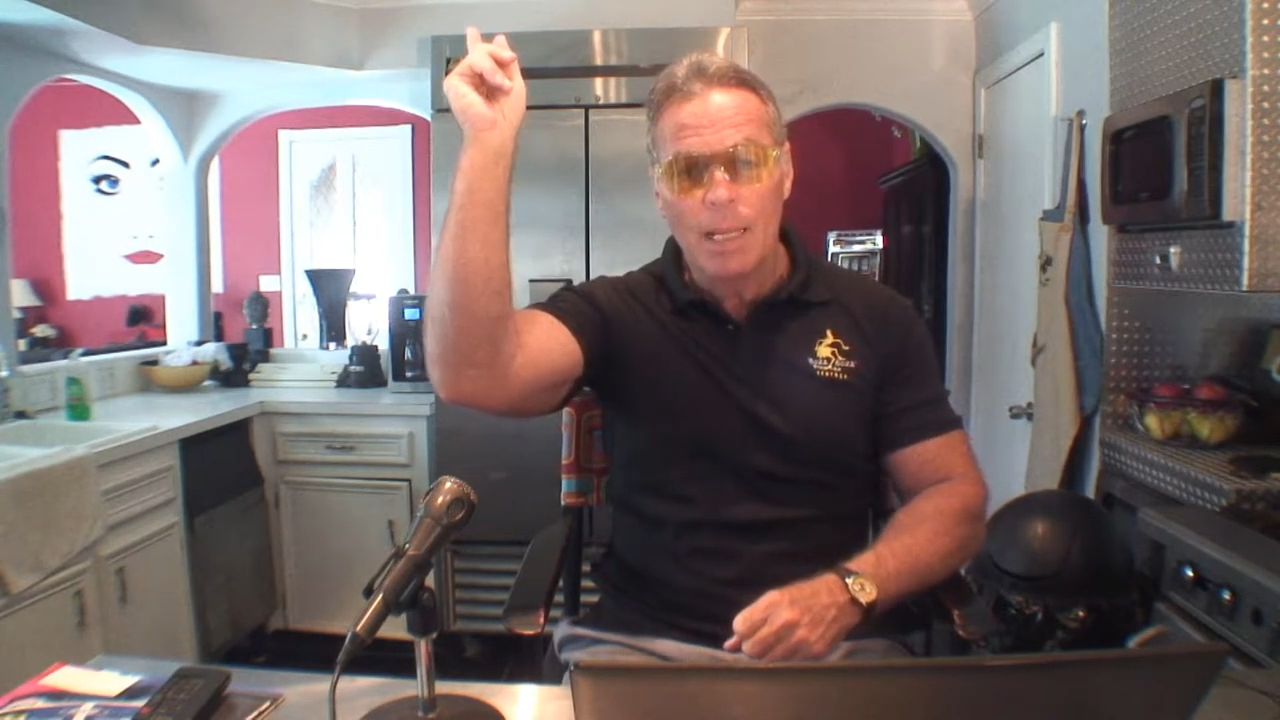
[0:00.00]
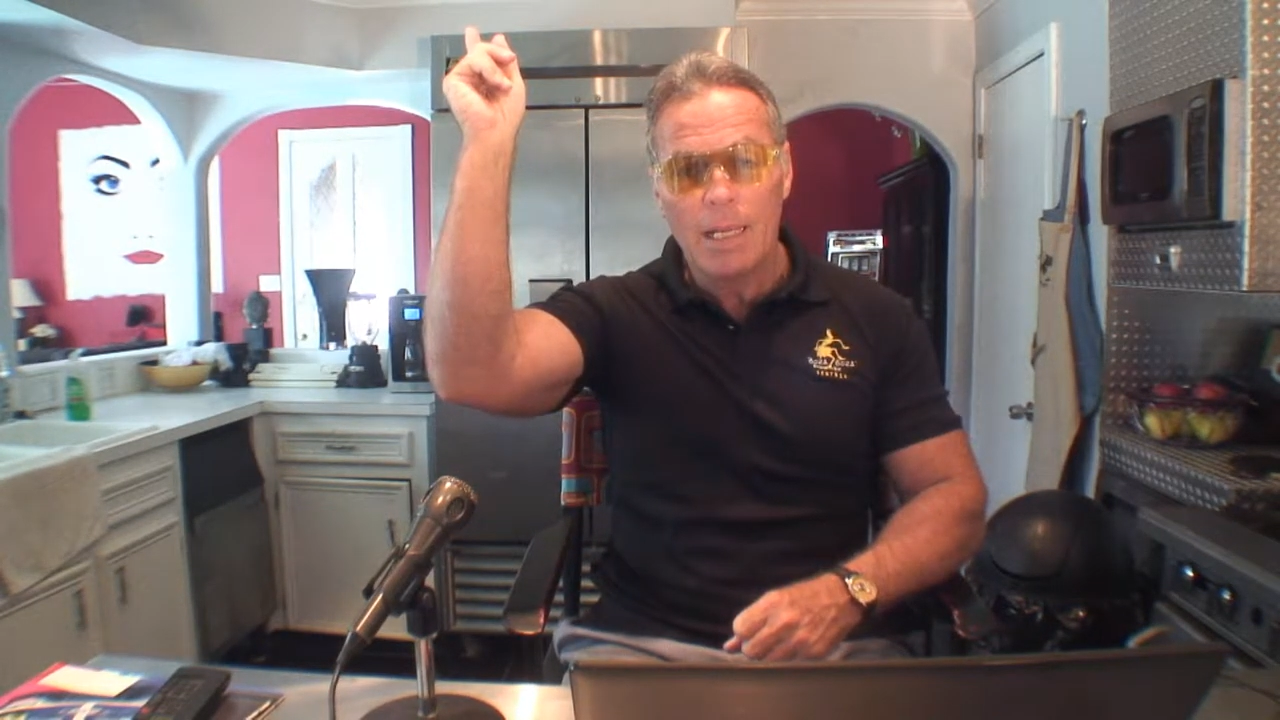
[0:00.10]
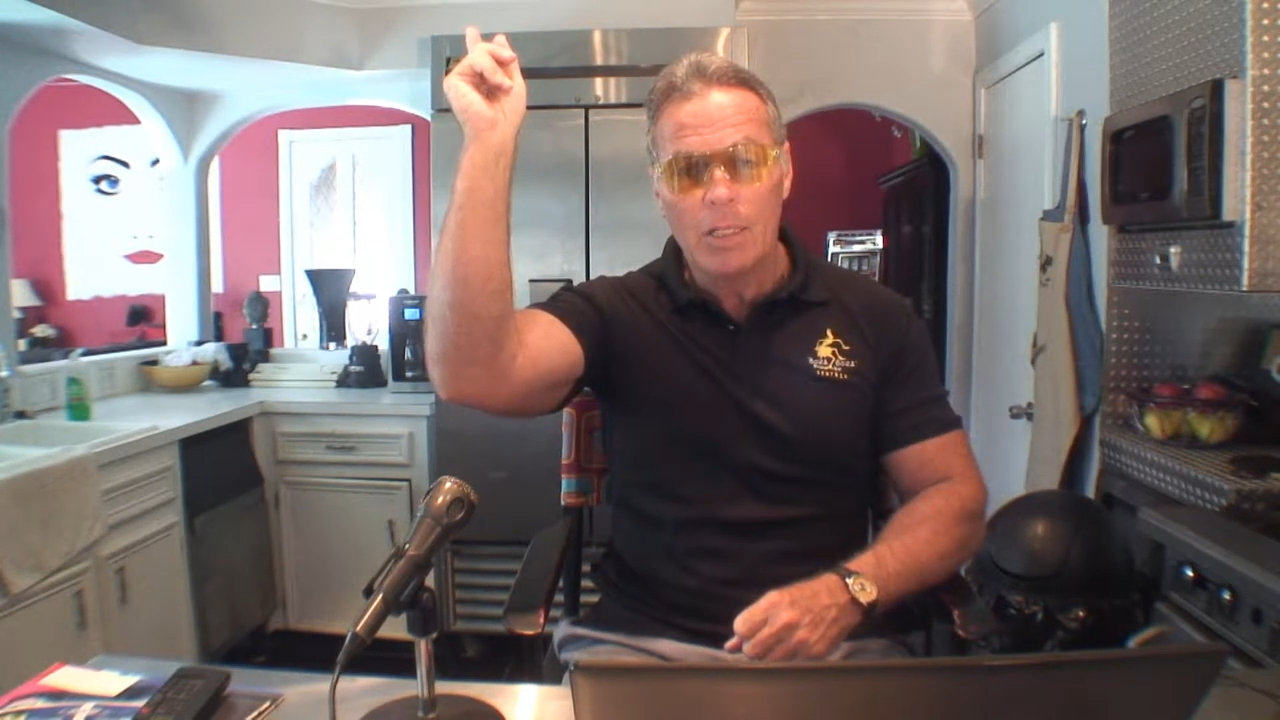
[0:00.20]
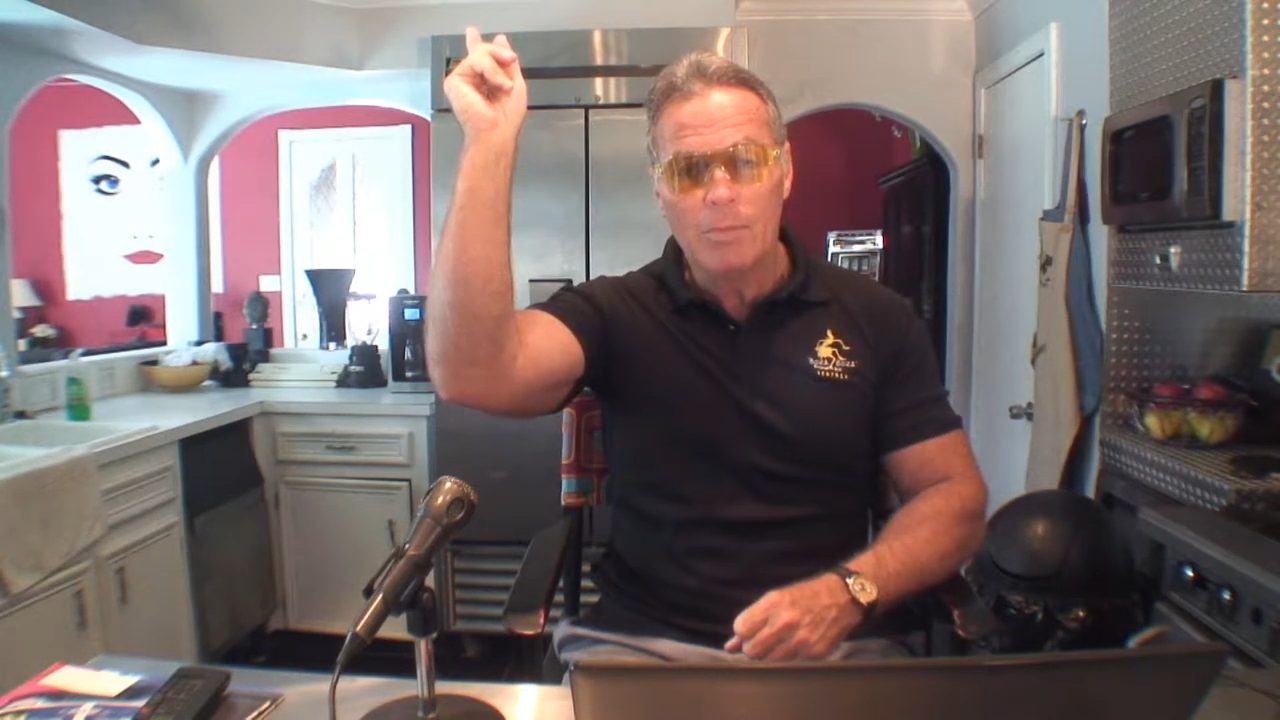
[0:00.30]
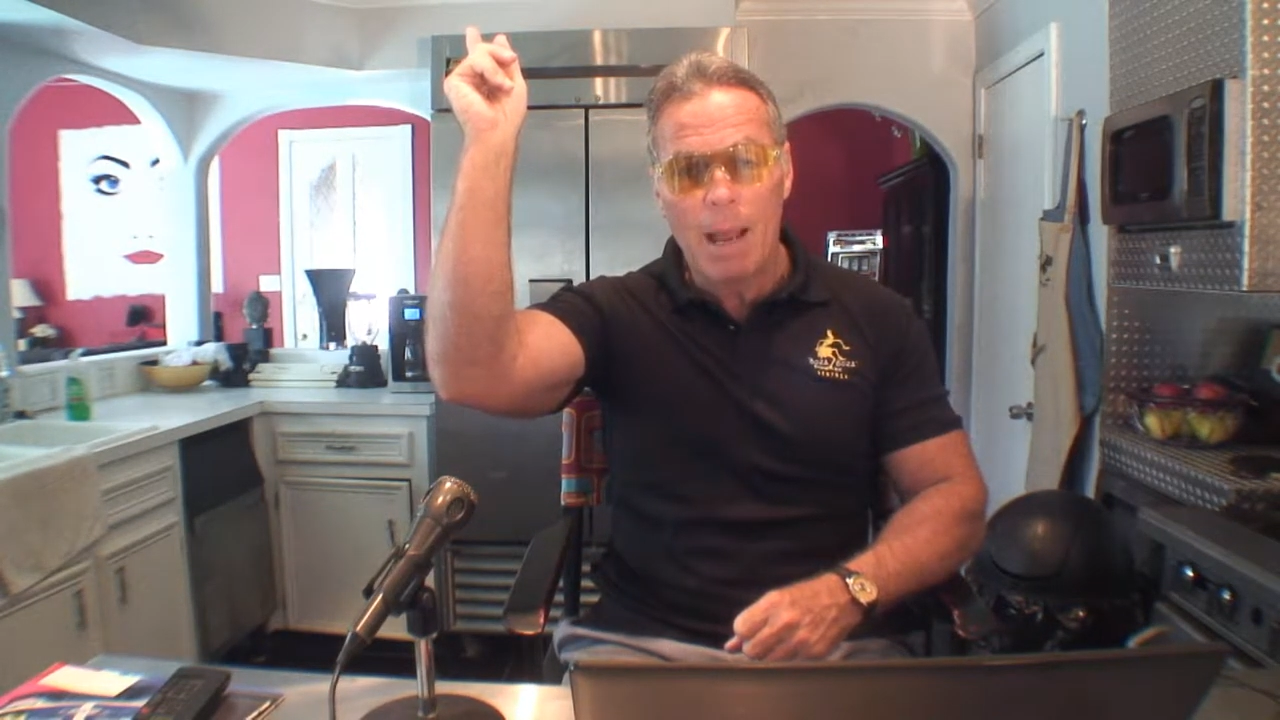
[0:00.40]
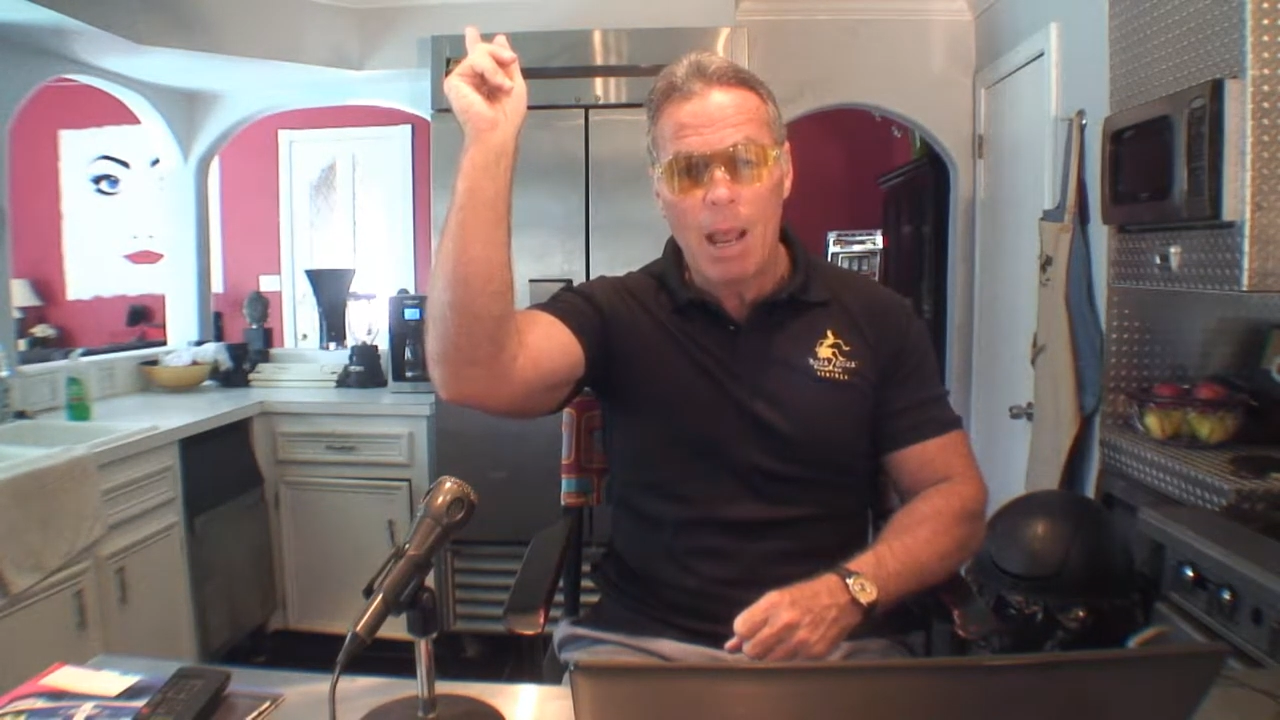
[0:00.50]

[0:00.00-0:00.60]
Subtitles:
is my